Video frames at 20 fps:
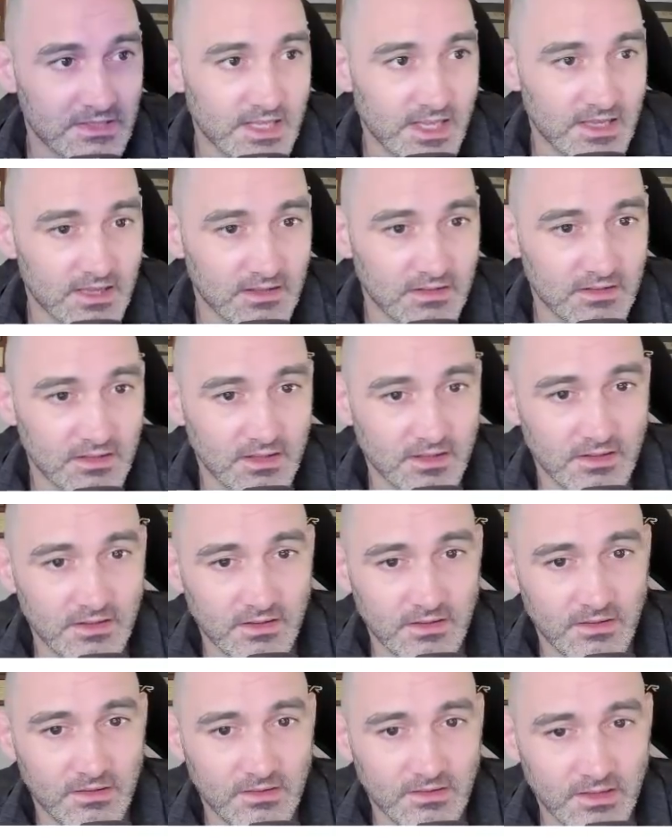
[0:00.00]
take a,
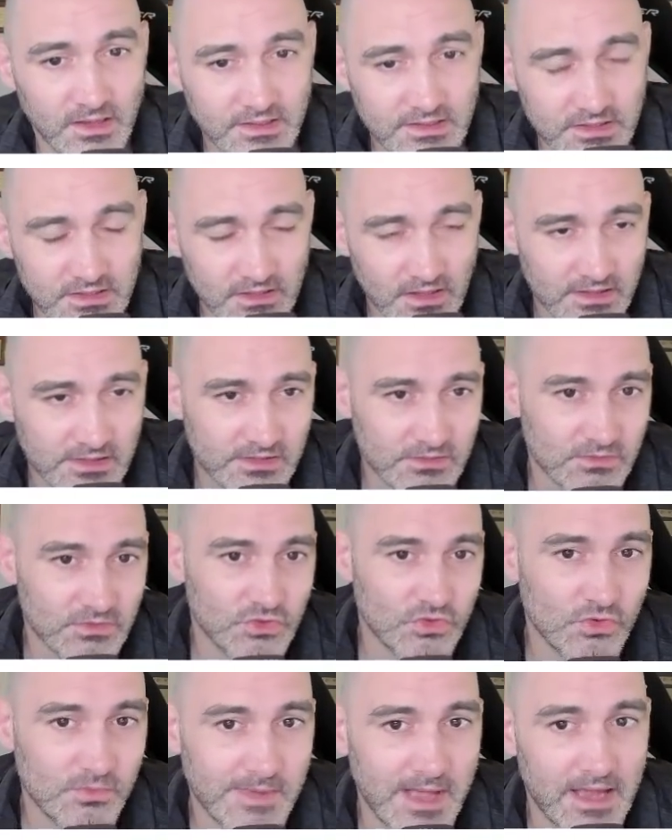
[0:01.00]
let's let's
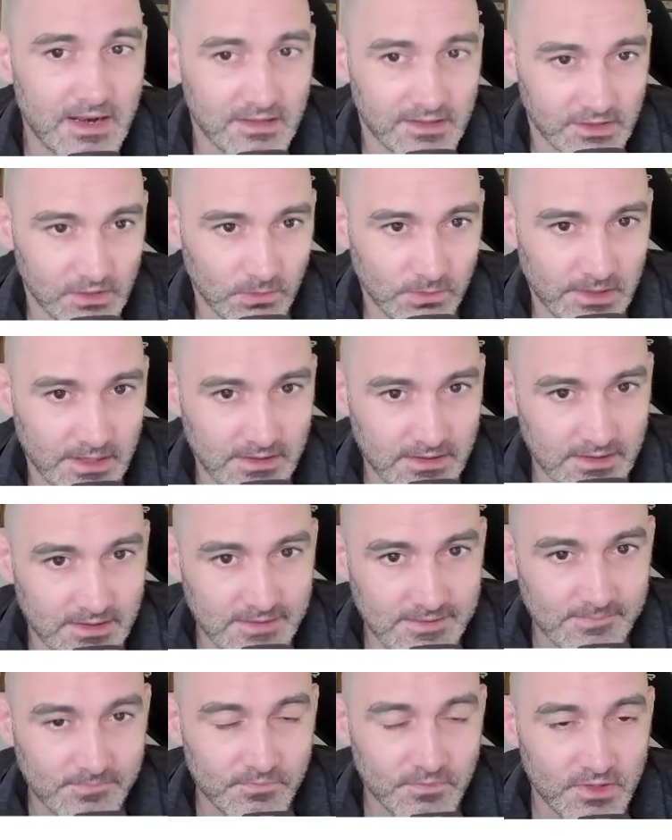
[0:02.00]
zoom out a little bit.
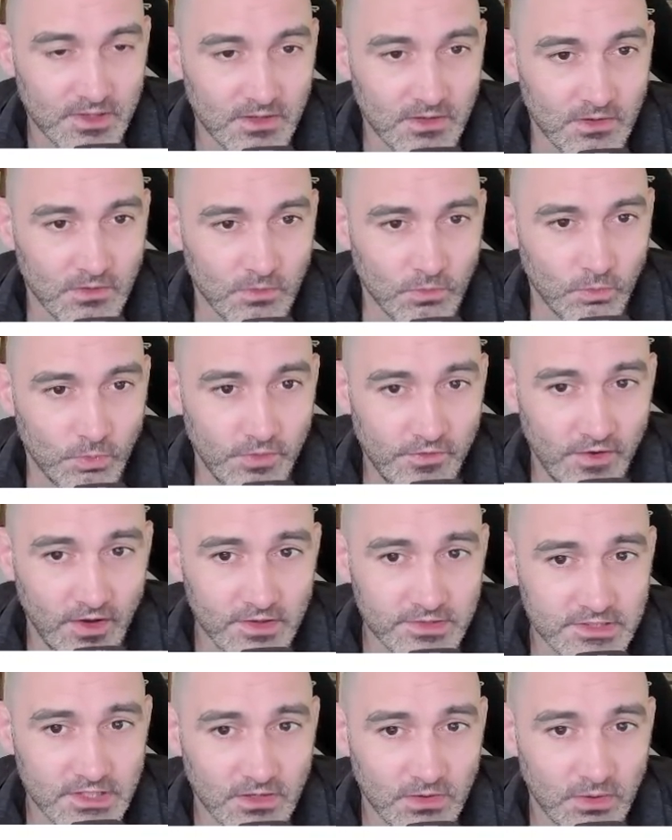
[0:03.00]
We've
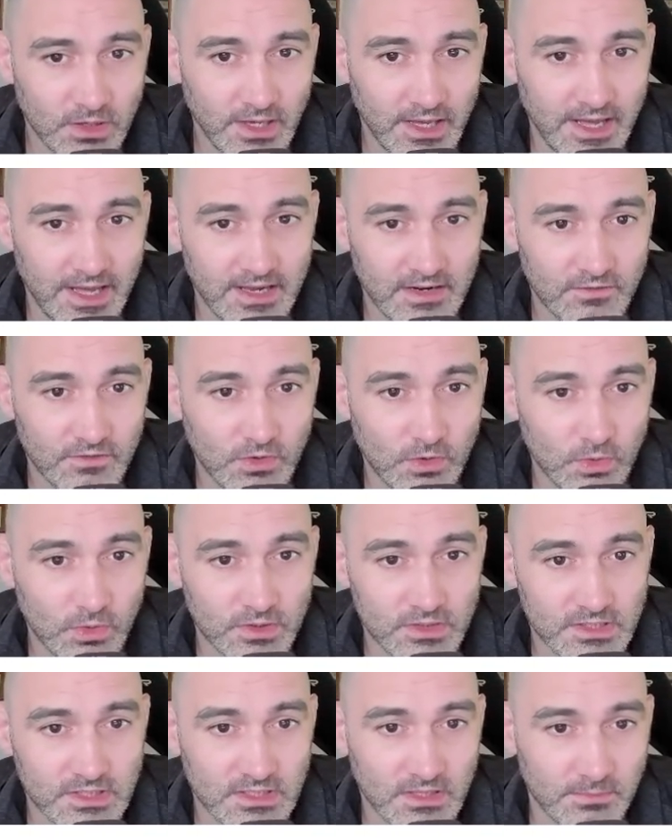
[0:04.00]
also had, of
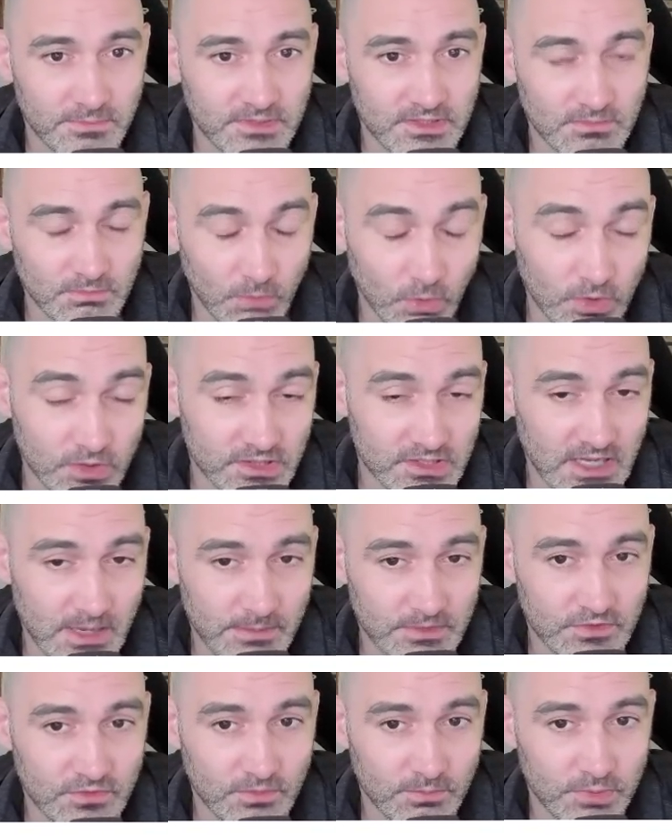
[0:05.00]
course, some more
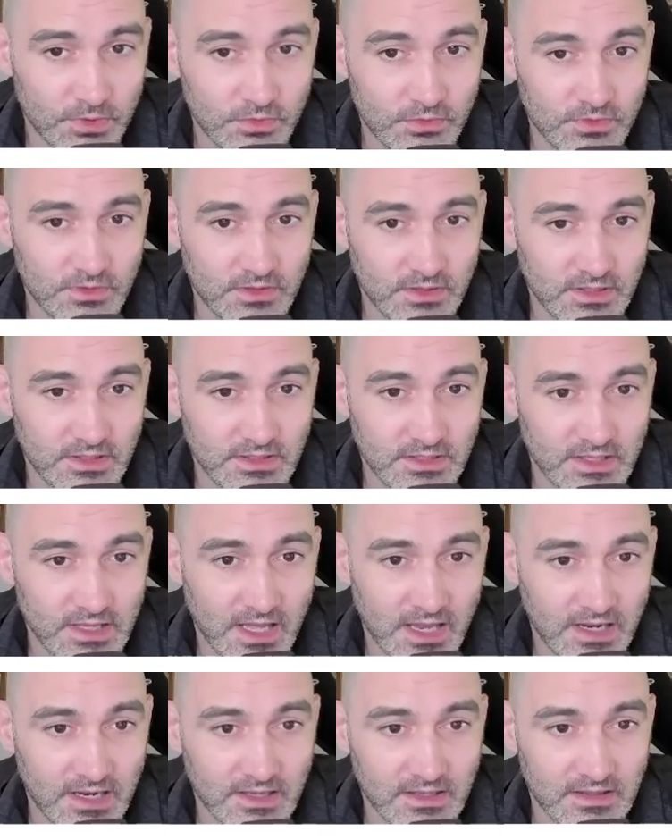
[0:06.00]
statements from Putin
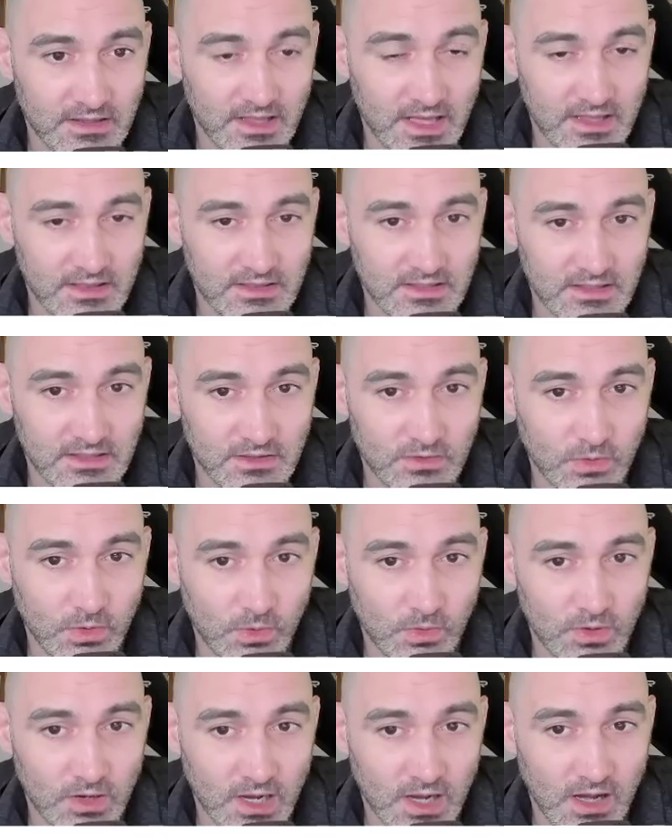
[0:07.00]
indicating that the,
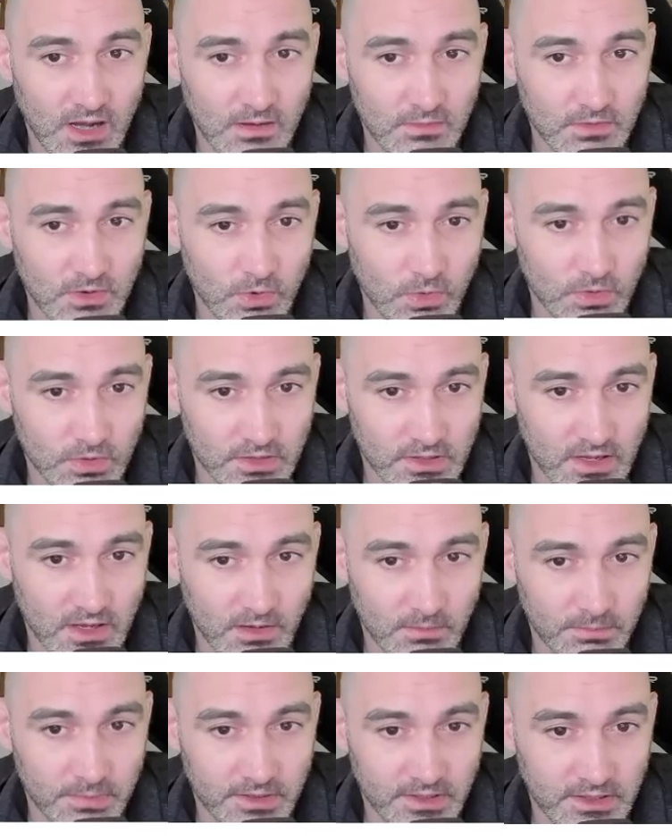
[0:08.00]
quote, Concord
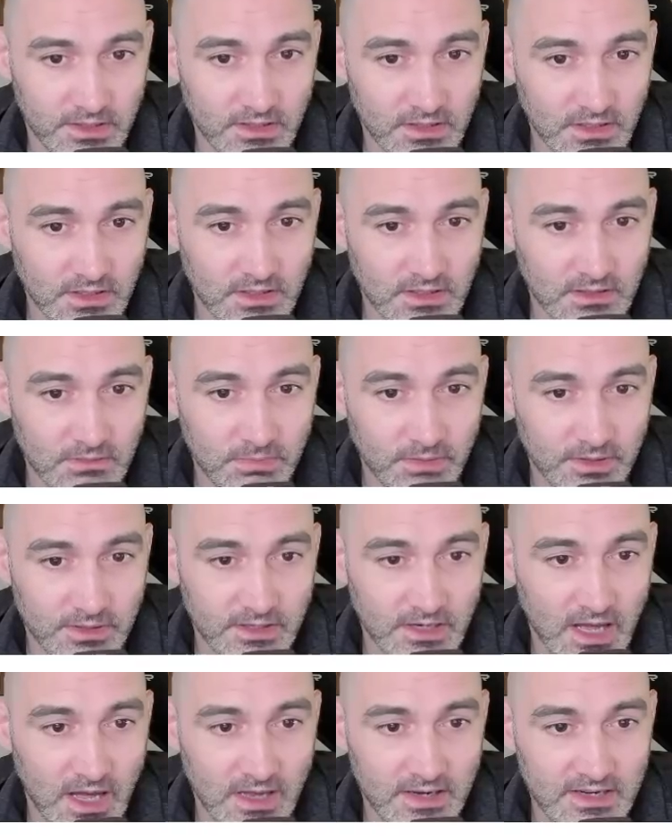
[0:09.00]
company, but
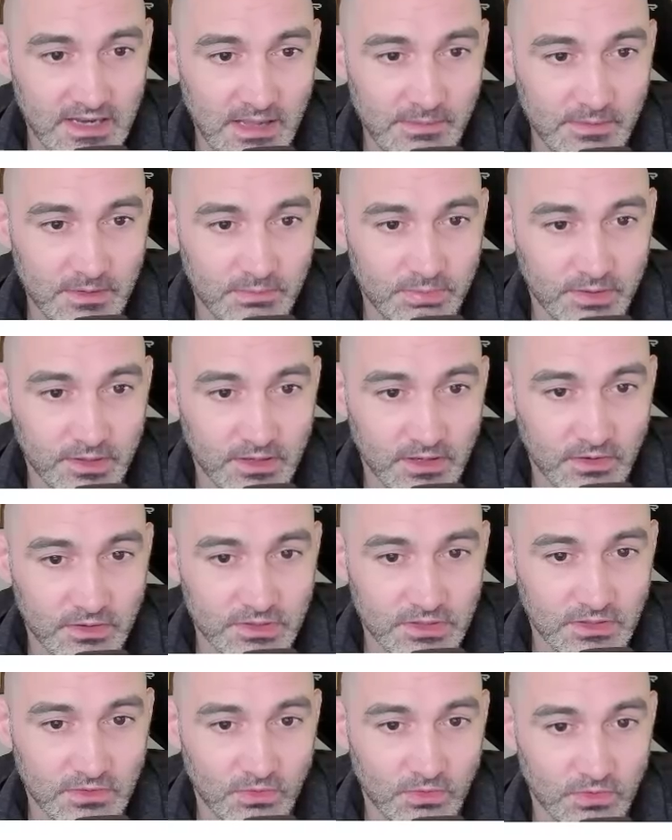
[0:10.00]
not naming
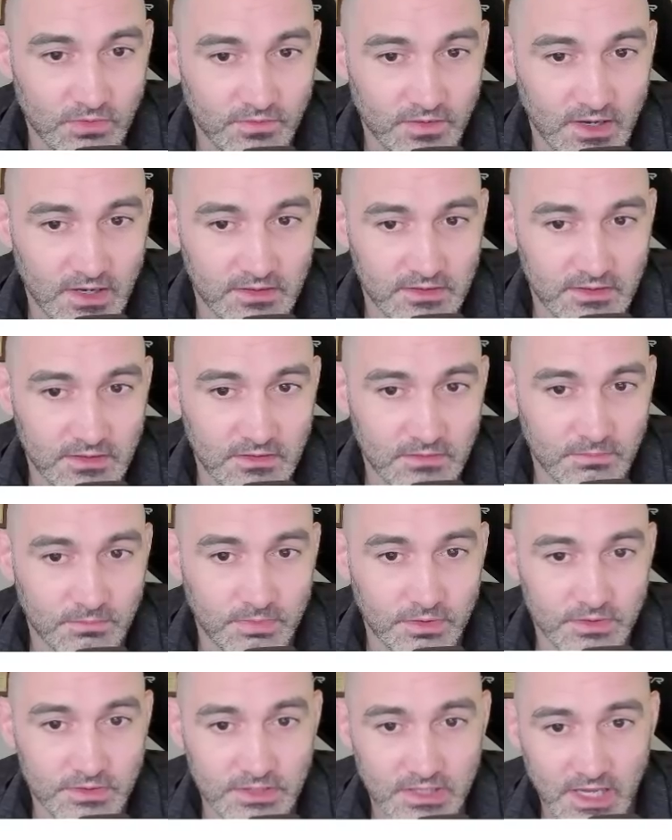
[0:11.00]
Prigozhin or Wagner
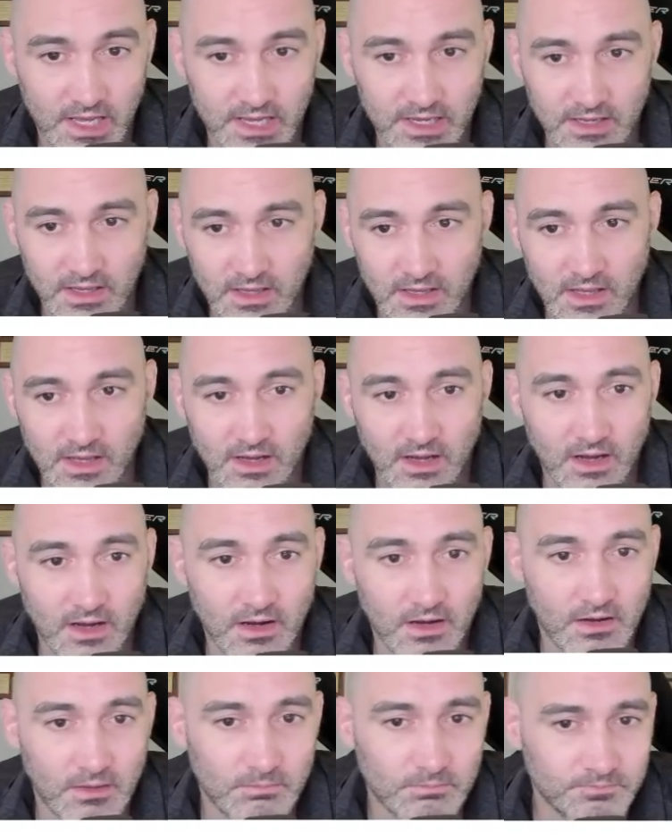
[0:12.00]
per se,
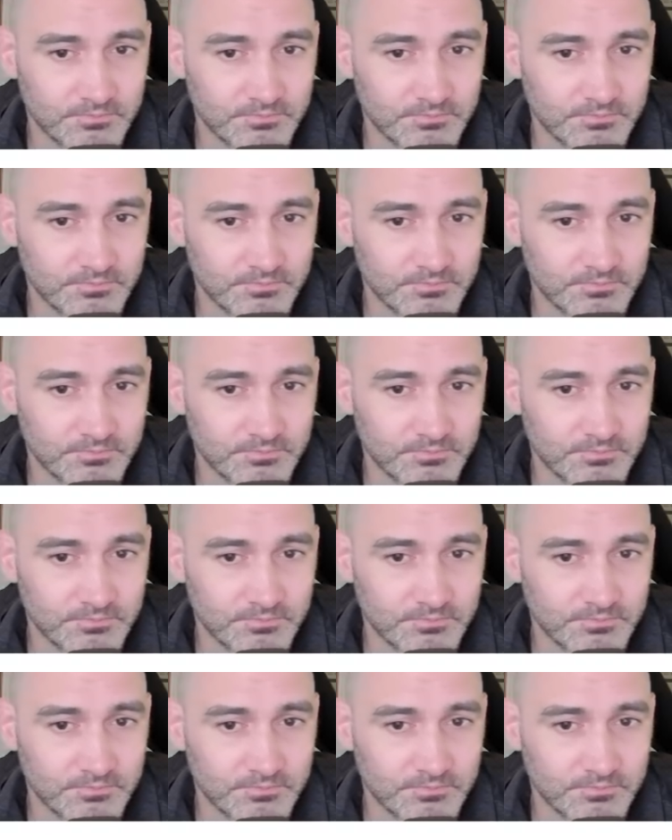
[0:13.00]
Um,